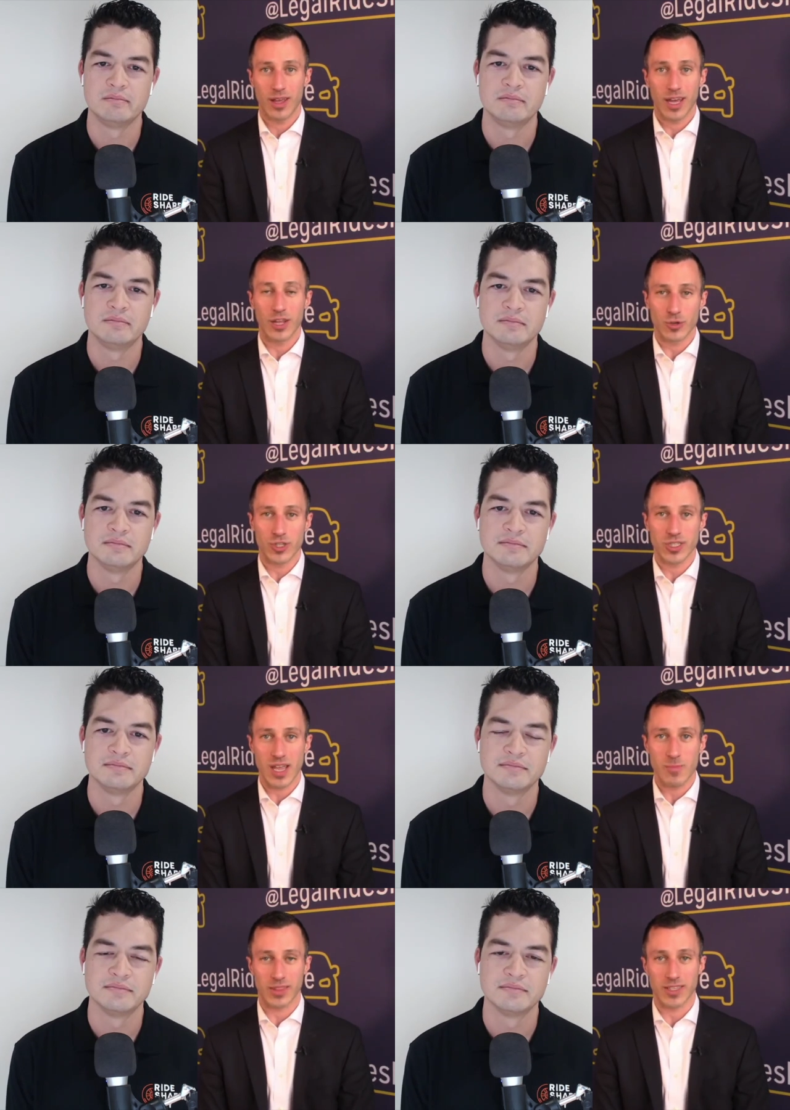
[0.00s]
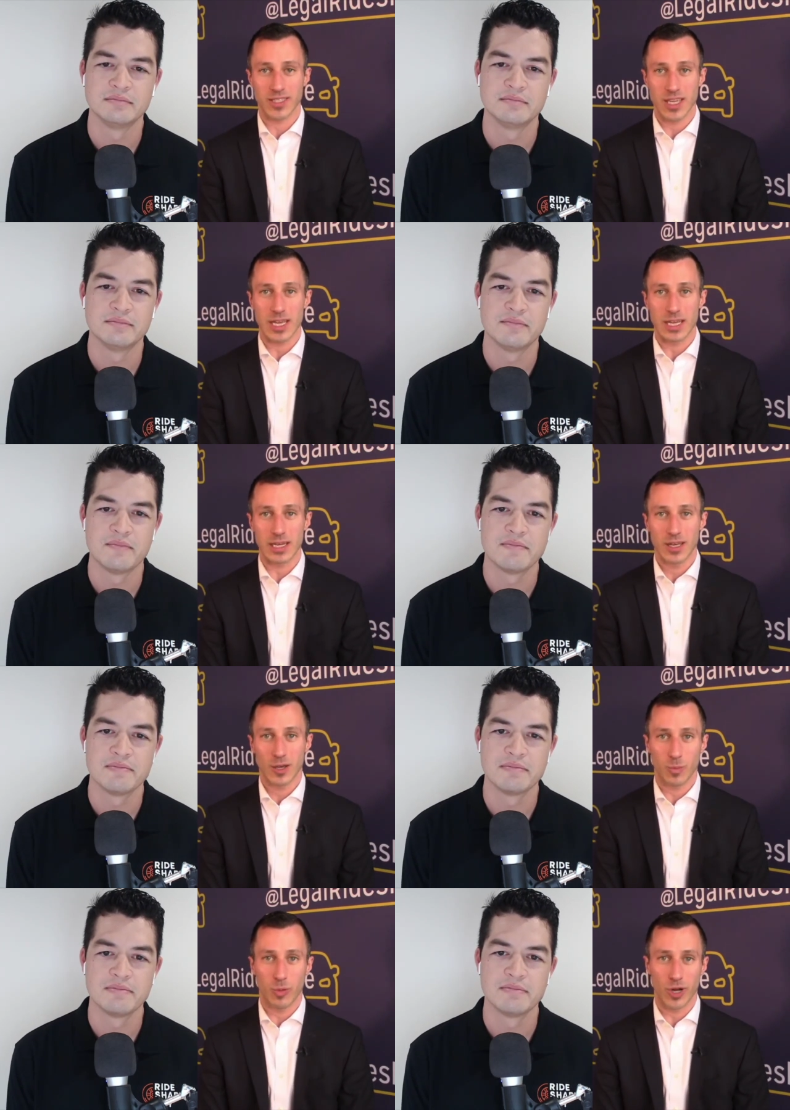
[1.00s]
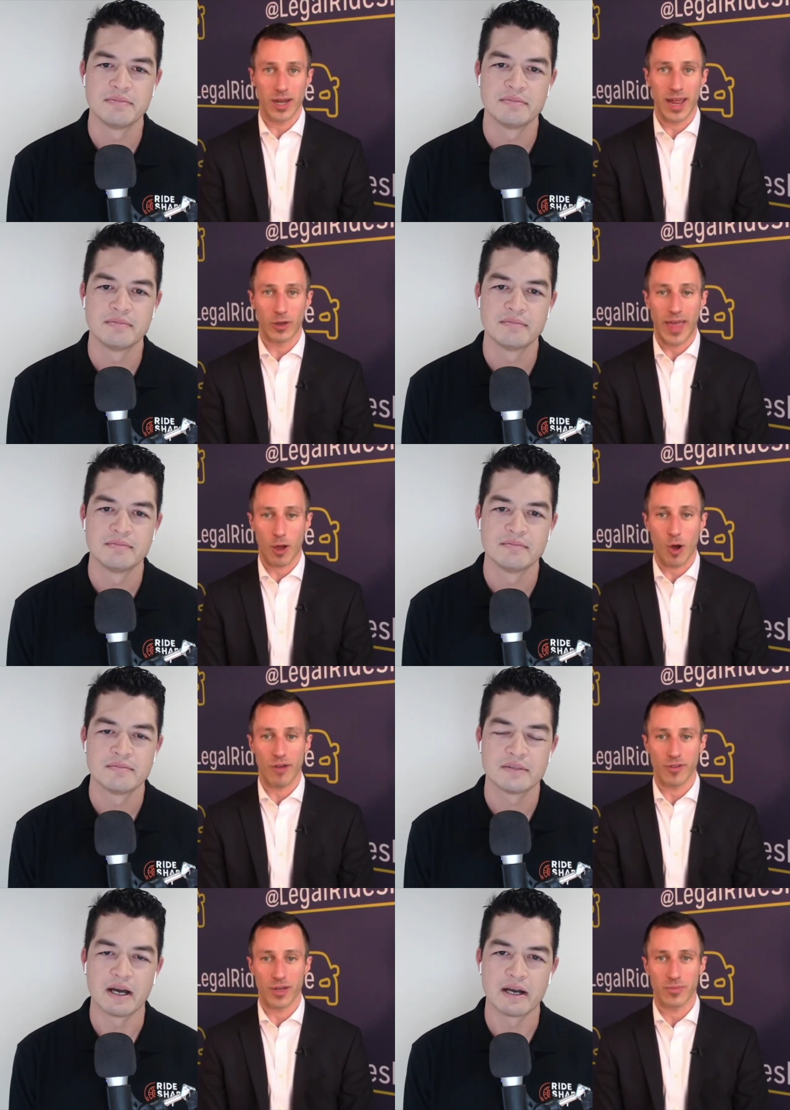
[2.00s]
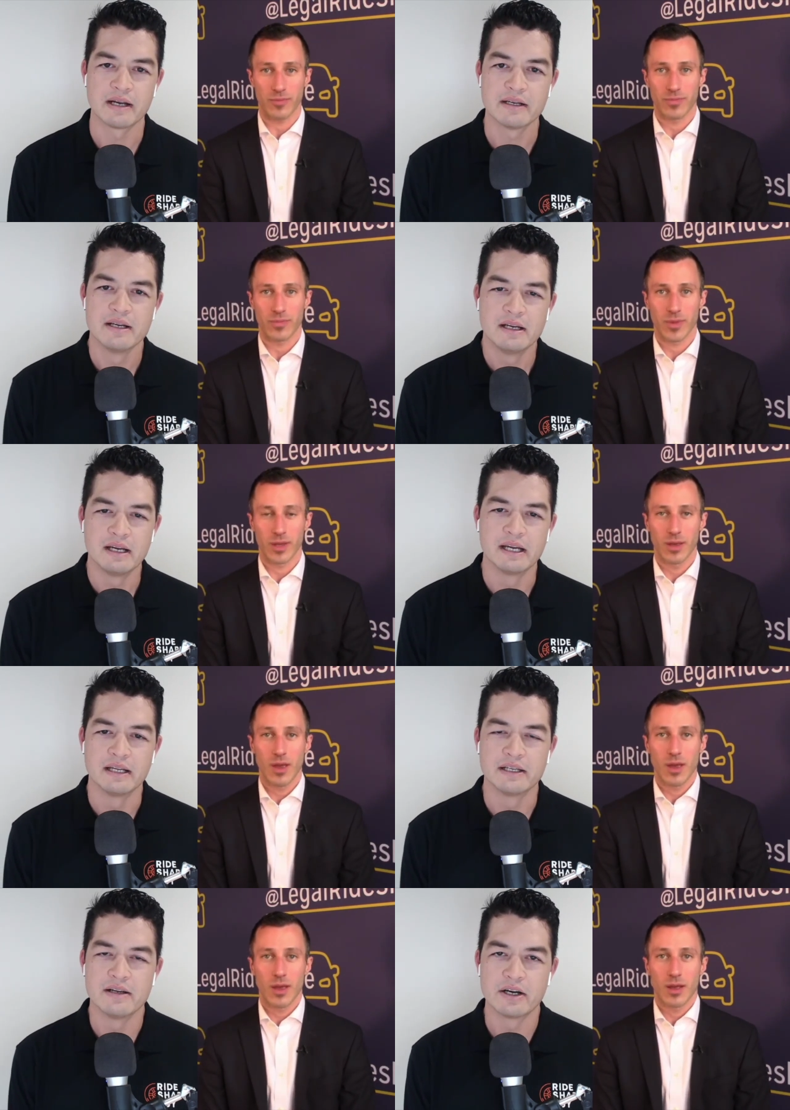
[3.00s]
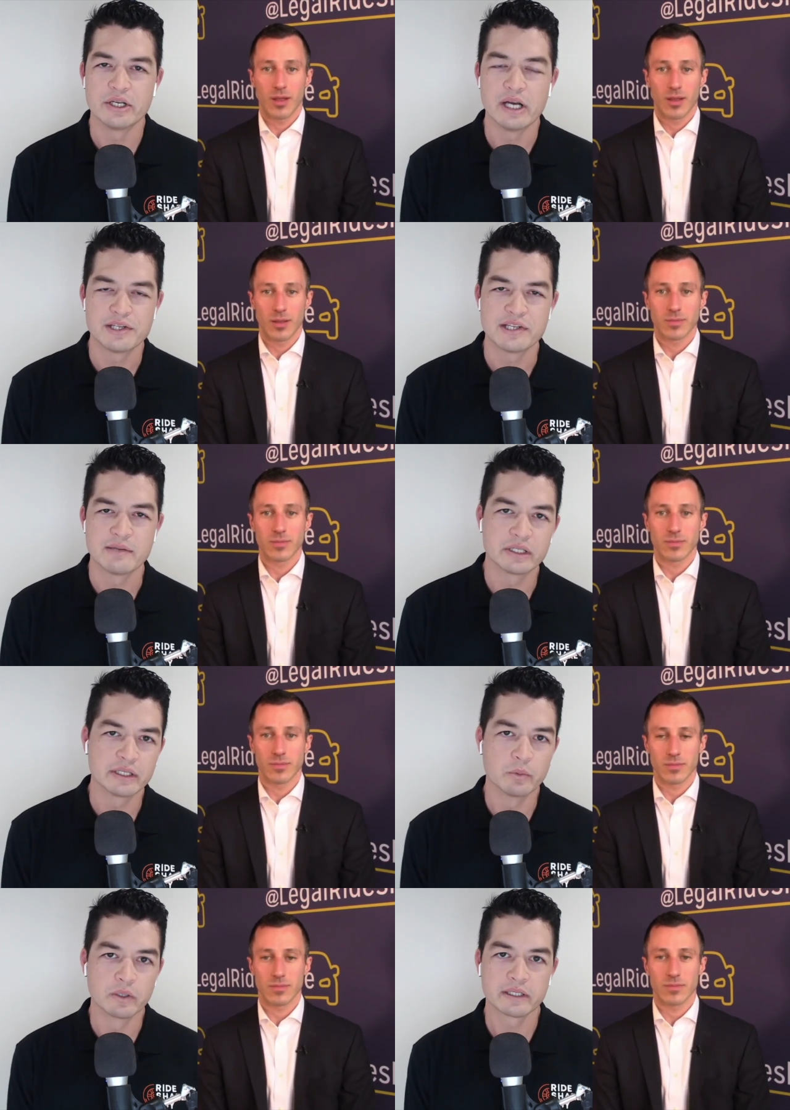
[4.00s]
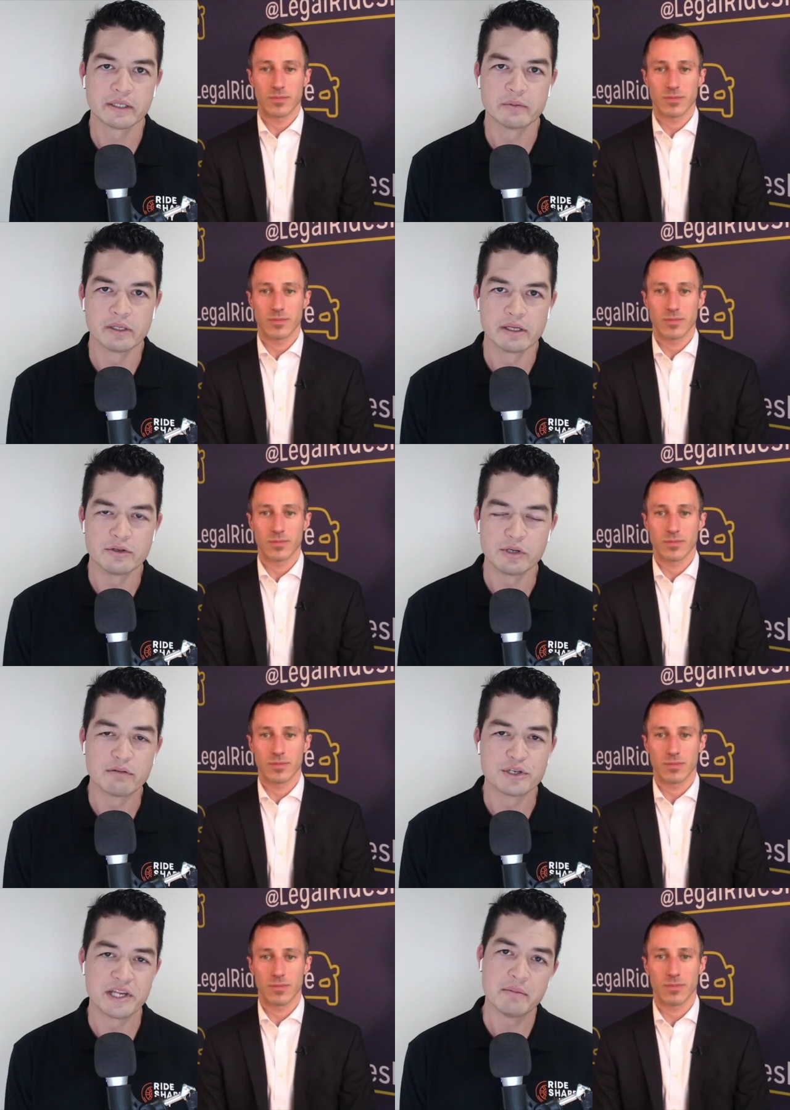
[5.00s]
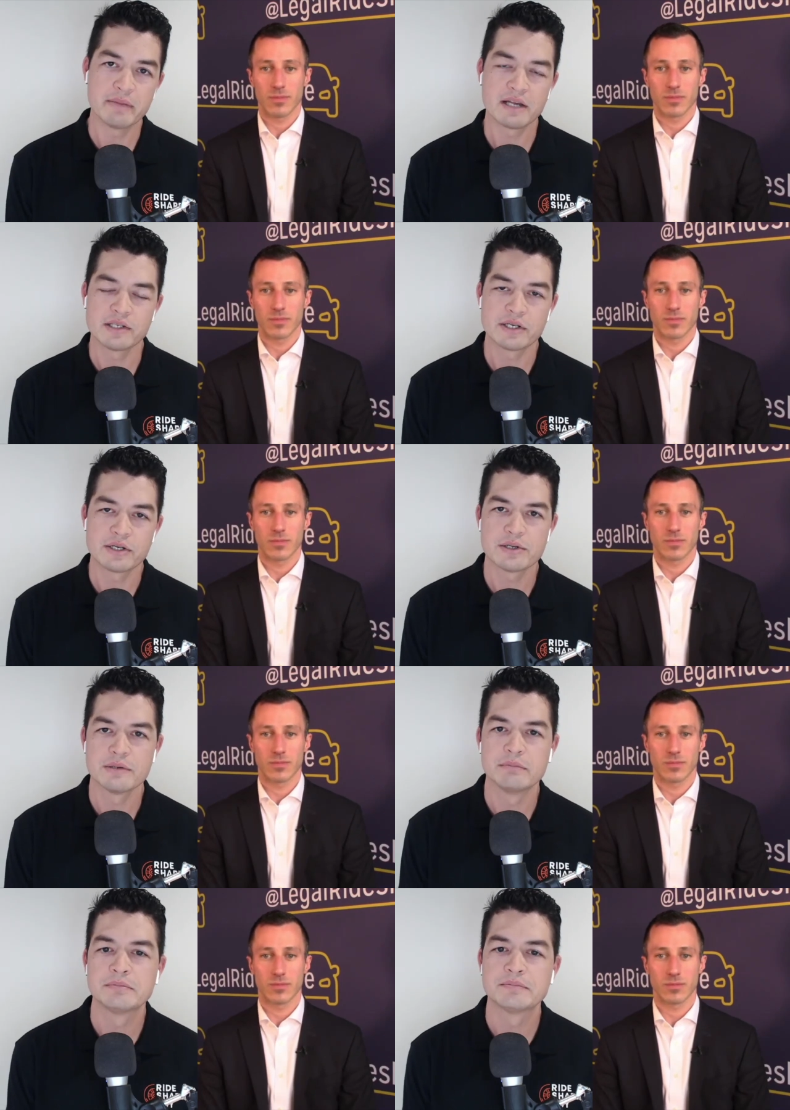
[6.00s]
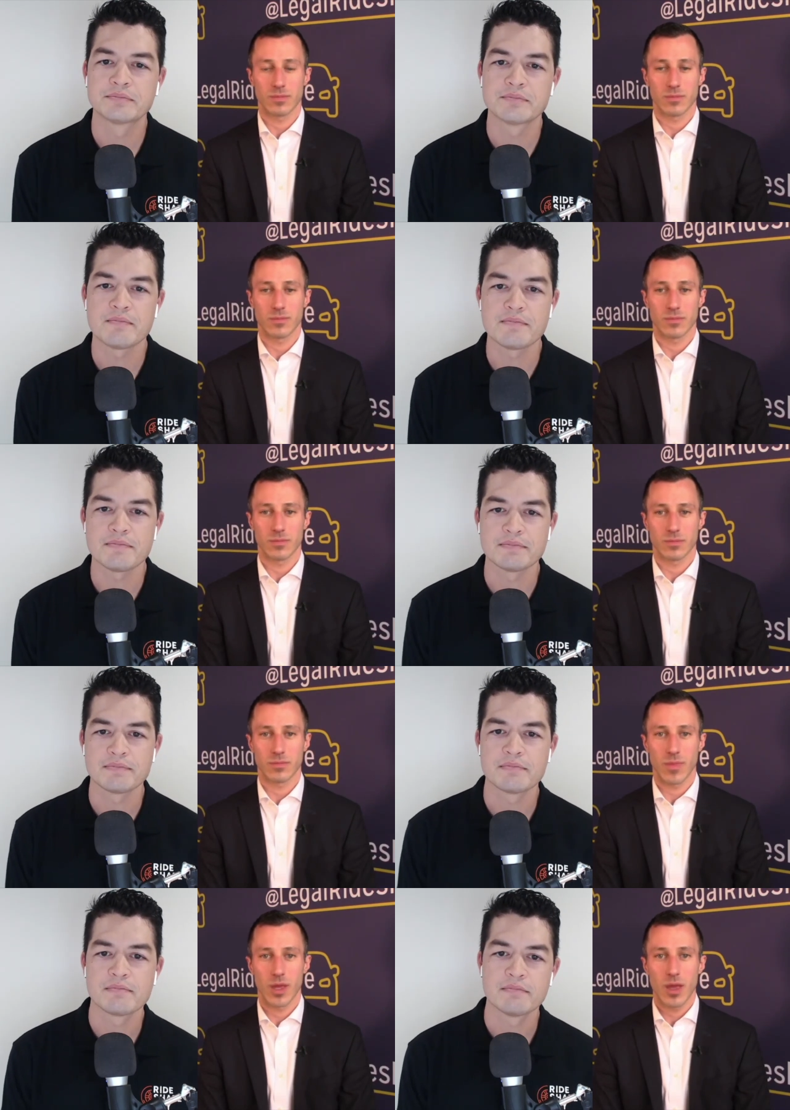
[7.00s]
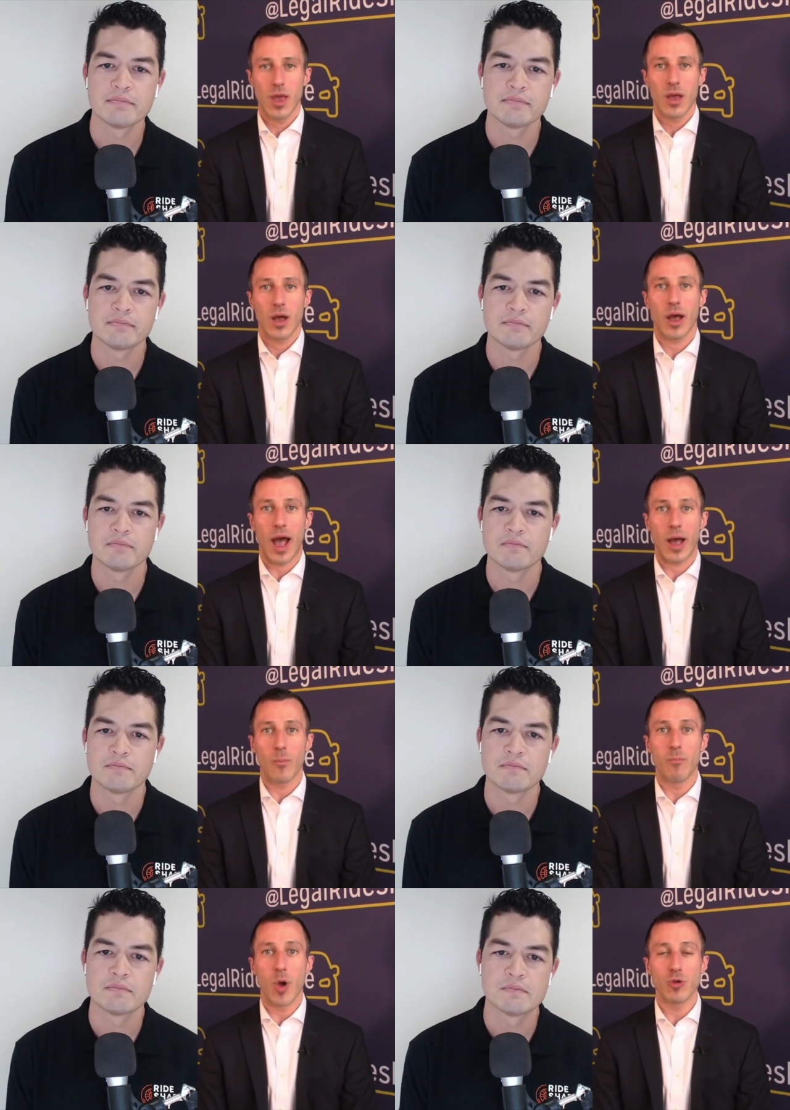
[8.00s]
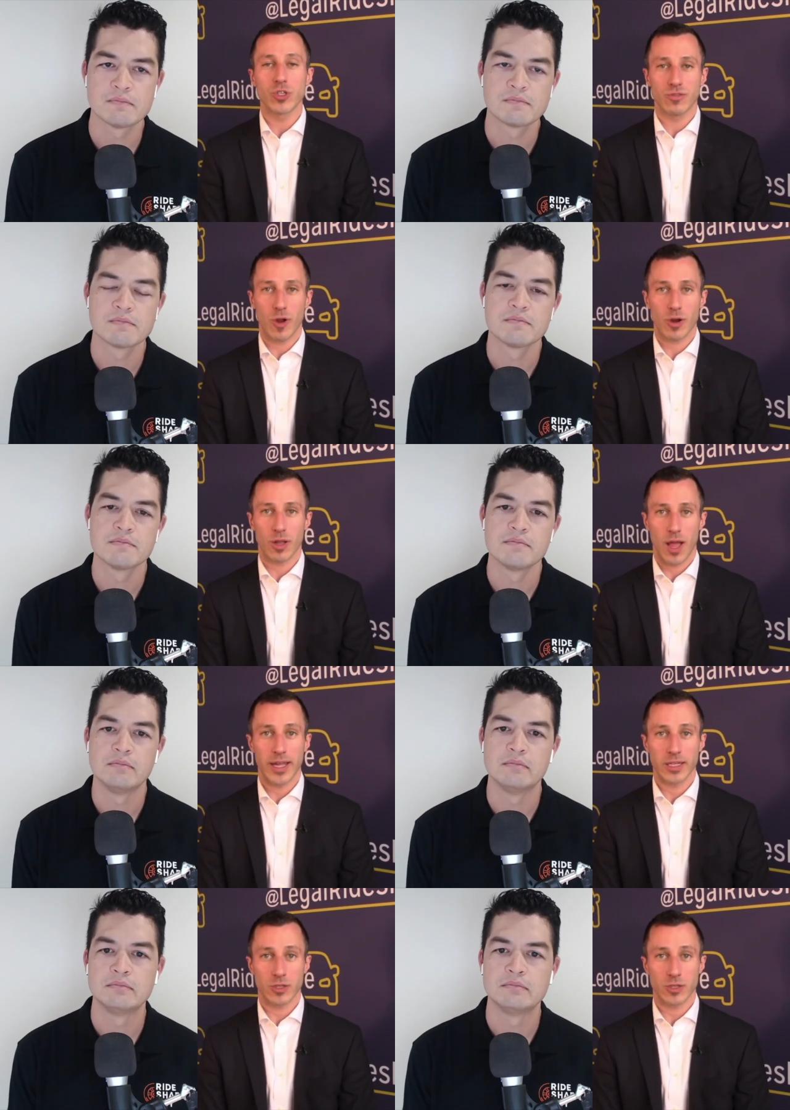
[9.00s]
Speaker 1: And your statement at the scene could put a nail in that coffin. Got it.
Speaker 2: And are you guys typically working with drivers and passengers? Uh, most of our
Speaker 1: clients